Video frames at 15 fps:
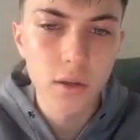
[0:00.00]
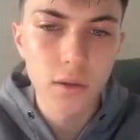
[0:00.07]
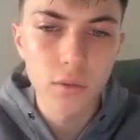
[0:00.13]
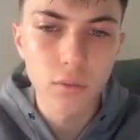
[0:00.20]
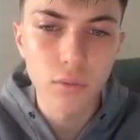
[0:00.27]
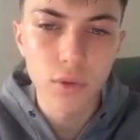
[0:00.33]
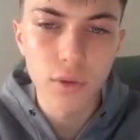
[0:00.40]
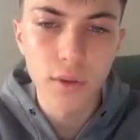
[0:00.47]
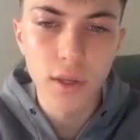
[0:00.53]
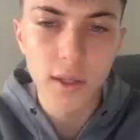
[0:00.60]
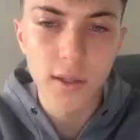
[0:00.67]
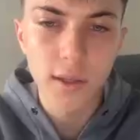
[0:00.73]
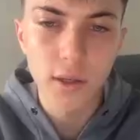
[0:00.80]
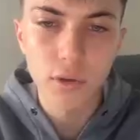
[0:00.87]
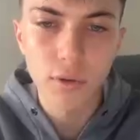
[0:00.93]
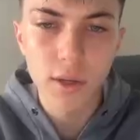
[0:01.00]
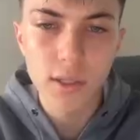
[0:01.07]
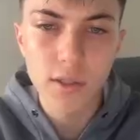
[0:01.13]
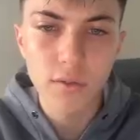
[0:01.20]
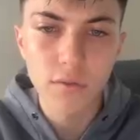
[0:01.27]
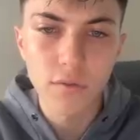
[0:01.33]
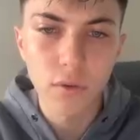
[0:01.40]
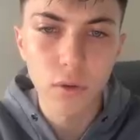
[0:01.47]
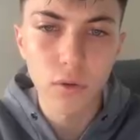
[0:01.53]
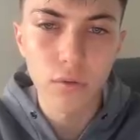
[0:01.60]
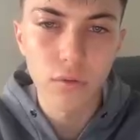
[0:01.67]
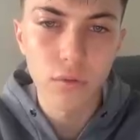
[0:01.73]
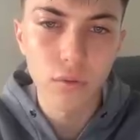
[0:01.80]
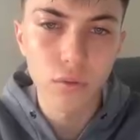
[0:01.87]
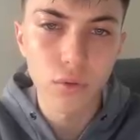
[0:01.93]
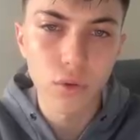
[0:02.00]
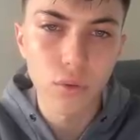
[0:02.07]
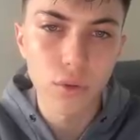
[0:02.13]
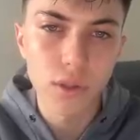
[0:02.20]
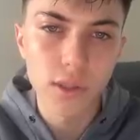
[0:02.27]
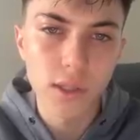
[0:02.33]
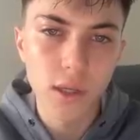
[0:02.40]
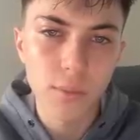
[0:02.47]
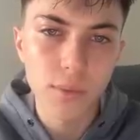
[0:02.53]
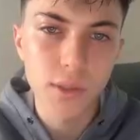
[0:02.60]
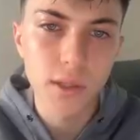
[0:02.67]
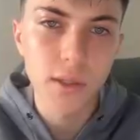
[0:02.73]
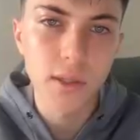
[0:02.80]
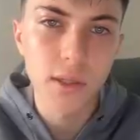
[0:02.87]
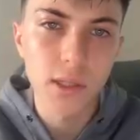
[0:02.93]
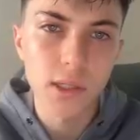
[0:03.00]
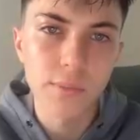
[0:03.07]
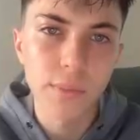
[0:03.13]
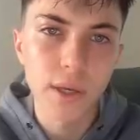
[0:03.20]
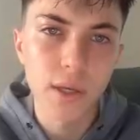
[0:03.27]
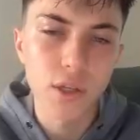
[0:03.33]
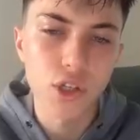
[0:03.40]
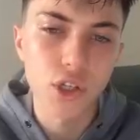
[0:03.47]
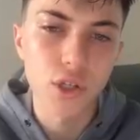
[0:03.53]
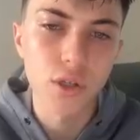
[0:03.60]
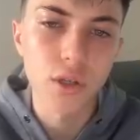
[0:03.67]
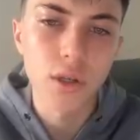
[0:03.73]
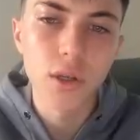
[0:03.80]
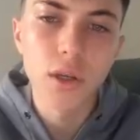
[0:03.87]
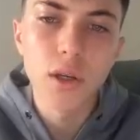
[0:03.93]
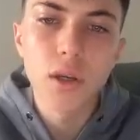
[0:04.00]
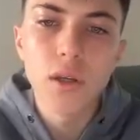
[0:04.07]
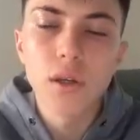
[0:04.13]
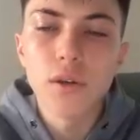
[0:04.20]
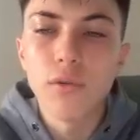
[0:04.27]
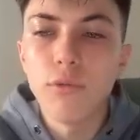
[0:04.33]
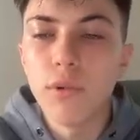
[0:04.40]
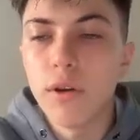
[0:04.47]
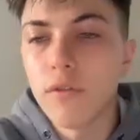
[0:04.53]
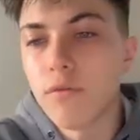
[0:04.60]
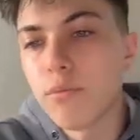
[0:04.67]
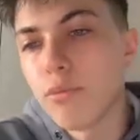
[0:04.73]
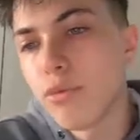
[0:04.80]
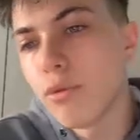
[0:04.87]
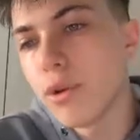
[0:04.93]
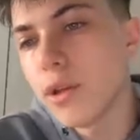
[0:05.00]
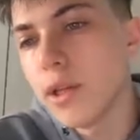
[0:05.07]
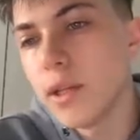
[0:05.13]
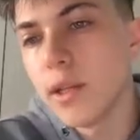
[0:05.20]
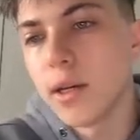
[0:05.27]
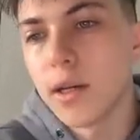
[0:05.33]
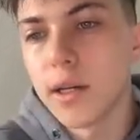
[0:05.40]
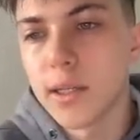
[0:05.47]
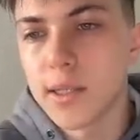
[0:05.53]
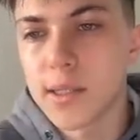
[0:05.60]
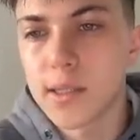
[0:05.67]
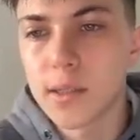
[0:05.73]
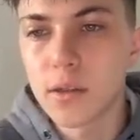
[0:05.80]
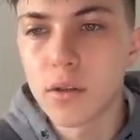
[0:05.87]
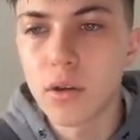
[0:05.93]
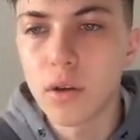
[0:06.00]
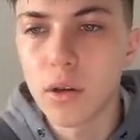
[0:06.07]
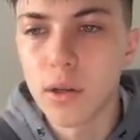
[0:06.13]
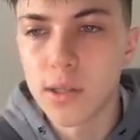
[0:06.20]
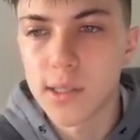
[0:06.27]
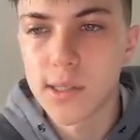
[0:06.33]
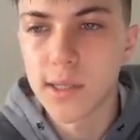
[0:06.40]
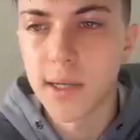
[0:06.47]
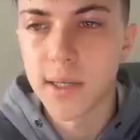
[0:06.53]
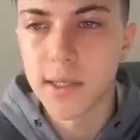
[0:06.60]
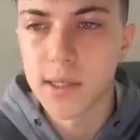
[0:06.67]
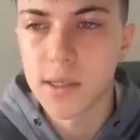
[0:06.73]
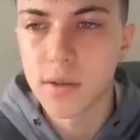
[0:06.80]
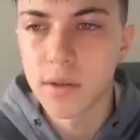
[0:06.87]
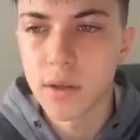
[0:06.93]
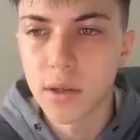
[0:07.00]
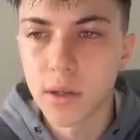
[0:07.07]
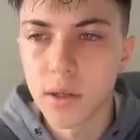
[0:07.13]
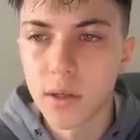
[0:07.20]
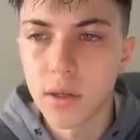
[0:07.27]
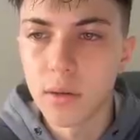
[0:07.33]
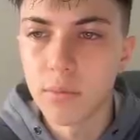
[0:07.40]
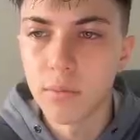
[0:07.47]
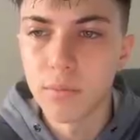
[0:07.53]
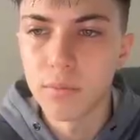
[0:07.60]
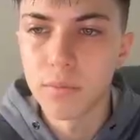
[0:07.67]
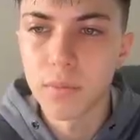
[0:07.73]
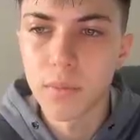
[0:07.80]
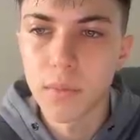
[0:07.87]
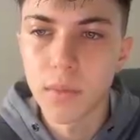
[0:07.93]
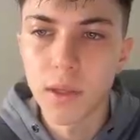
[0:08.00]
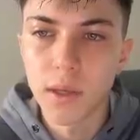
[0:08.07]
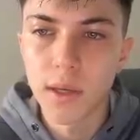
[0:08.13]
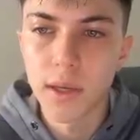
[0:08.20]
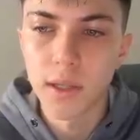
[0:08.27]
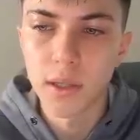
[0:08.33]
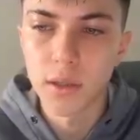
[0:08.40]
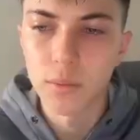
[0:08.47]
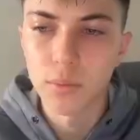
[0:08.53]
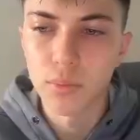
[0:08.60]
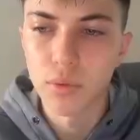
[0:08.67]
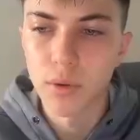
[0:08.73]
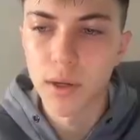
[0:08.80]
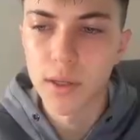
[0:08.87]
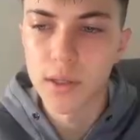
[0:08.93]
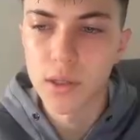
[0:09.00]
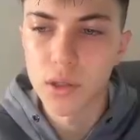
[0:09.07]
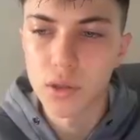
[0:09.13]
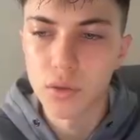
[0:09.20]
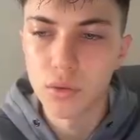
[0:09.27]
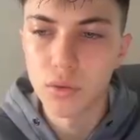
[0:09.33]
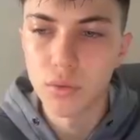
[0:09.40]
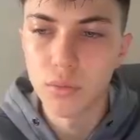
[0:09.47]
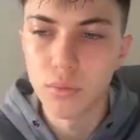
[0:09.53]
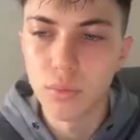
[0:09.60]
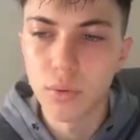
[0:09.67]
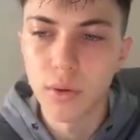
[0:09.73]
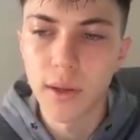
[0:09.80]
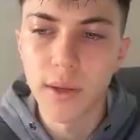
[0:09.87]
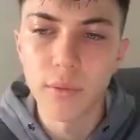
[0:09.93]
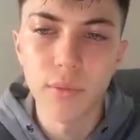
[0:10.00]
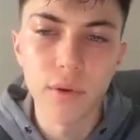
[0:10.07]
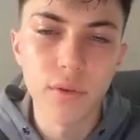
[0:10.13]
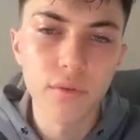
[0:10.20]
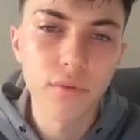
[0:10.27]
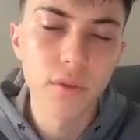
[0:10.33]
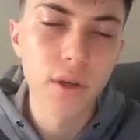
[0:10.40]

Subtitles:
with that aggressive follow through towards the upside and expansion, we have pretty nice signs and price to play with.